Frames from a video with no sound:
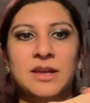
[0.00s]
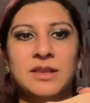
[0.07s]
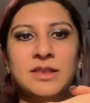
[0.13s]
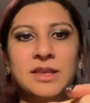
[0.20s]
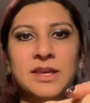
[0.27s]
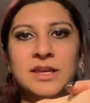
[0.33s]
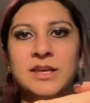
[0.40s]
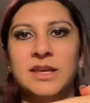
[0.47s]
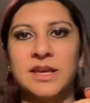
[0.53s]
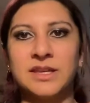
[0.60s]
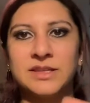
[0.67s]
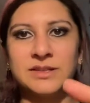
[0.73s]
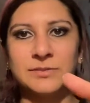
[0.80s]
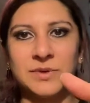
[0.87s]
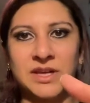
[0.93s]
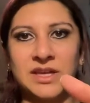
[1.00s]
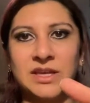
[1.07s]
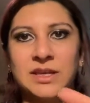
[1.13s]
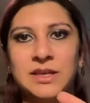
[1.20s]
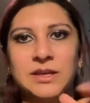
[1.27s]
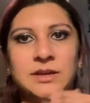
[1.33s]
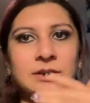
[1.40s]
they end right
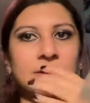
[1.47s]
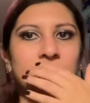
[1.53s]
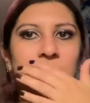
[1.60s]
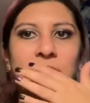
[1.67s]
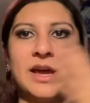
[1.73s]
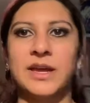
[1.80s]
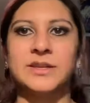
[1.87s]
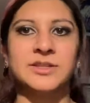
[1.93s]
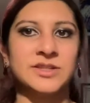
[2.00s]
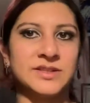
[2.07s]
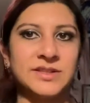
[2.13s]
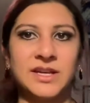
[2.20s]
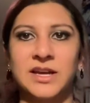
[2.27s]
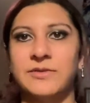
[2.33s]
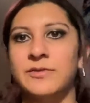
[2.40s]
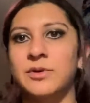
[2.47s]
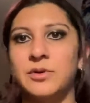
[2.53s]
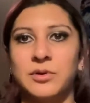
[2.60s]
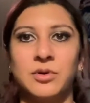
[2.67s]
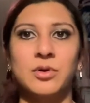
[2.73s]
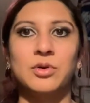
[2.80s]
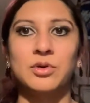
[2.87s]
here. I just have a
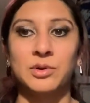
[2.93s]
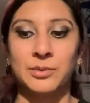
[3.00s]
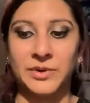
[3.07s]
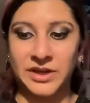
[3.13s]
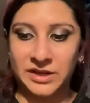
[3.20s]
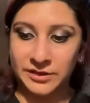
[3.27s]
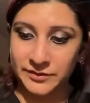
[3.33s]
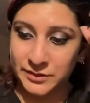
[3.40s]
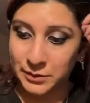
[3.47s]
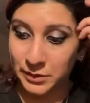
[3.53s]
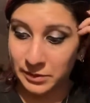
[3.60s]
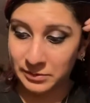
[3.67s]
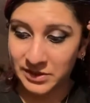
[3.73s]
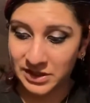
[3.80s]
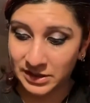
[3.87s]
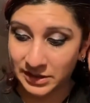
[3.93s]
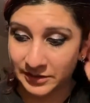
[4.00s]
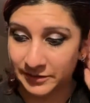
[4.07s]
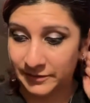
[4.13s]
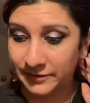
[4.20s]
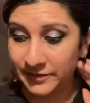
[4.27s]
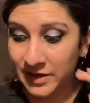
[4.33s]
whole array of assortment
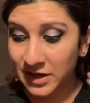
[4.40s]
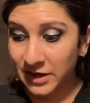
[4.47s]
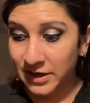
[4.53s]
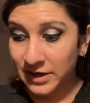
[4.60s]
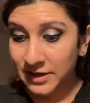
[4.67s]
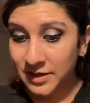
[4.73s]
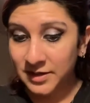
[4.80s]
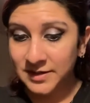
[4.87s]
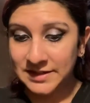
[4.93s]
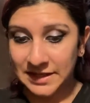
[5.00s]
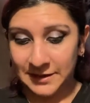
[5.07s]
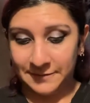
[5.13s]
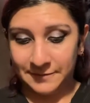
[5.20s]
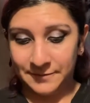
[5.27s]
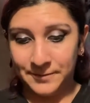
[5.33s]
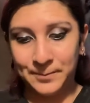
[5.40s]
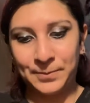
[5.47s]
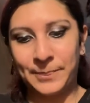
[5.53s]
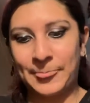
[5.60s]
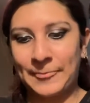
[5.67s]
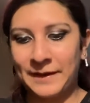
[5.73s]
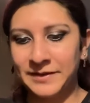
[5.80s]
of stuff.
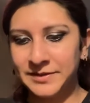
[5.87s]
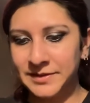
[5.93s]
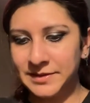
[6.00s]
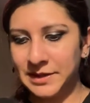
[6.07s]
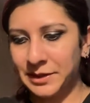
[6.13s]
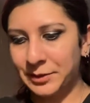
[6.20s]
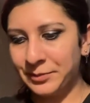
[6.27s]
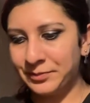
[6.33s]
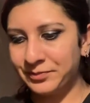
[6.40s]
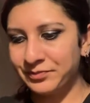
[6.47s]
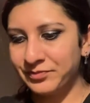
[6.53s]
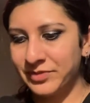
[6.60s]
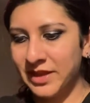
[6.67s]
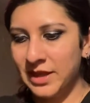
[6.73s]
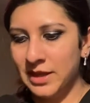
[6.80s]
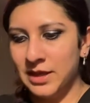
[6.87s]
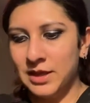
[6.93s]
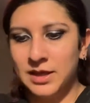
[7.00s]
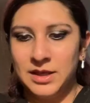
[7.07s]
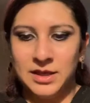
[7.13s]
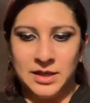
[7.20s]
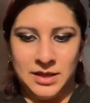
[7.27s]
So
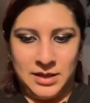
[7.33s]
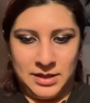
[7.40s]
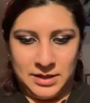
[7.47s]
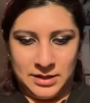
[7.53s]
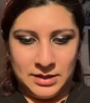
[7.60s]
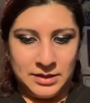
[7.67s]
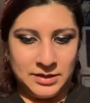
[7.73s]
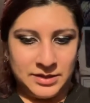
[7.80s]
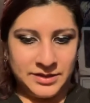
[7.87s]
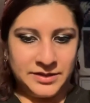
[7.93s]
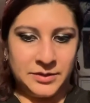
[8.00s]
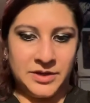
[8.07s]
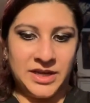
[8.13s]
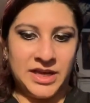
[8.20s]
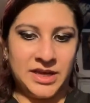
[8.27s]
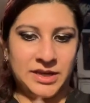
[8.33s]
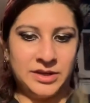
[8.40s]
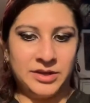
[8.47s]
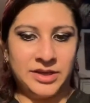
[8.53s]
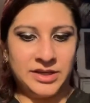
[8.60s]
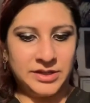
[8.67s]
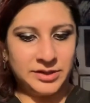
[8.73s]
let's go ahead and
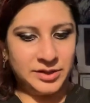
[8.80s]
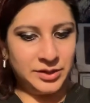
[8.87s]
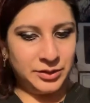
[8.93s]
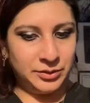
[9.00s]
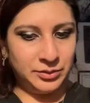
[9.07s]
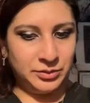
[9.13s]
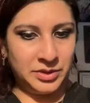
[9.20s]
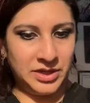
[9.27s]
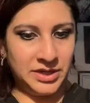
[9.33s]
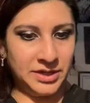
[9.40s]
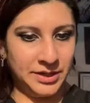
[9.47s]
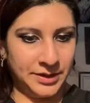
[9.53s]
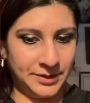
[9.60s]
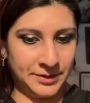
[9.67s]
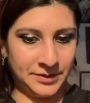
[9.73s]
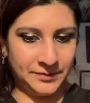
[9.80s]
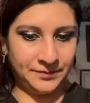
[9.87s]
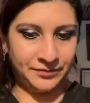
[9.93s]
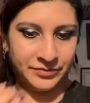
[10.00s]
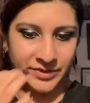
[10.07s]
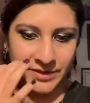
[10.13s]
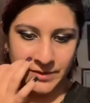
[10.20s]
get into.
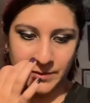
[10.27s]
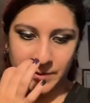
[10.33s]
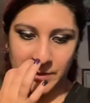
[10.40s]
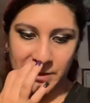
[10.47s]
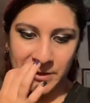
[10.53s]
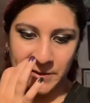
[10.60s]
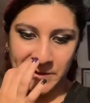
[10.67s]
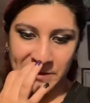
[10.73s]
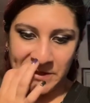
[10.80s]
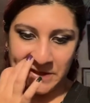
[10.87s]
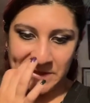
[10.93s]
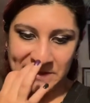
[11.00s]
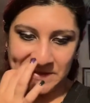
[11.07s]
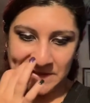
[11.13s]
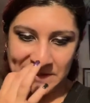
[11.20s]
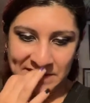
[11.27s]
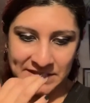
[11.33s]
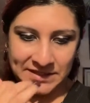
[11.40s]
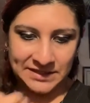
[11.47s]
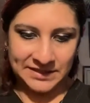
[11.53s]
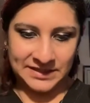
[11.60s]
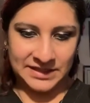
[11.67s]
So Garth Nix
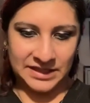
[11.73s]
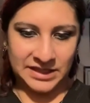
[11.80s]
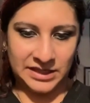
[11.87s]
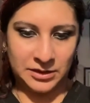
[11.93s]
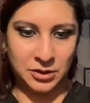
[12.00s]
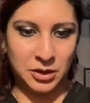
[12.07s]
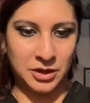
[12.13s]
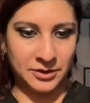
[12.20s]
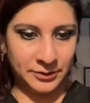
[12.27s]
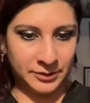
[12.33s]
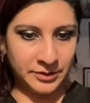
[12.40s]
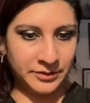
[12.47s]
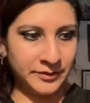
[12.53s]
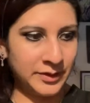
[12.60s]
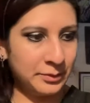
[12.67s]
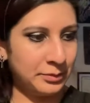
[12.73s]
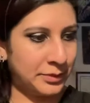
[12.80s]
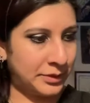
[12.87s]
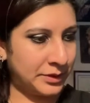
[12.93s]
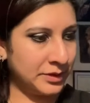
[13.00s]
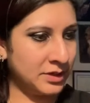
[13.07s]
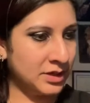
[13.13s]
is the author of the
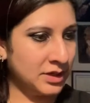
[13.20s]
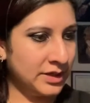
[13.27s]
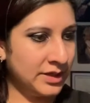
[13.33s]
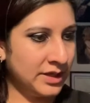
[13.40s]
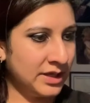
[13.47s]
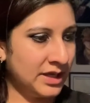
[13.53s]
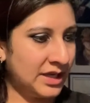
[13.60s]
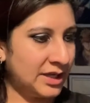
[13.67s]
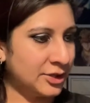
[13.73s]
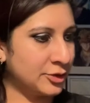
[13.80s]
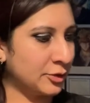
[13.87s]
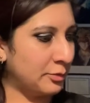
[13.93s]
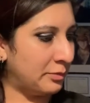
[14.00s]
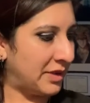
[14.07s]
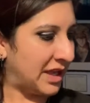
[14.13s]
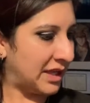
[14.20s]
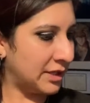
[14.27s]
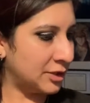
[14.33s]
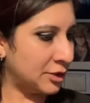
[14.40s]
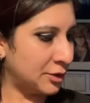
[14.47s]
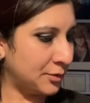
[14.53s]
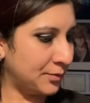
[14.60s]
book Angel
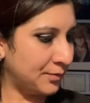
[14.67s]
Mage,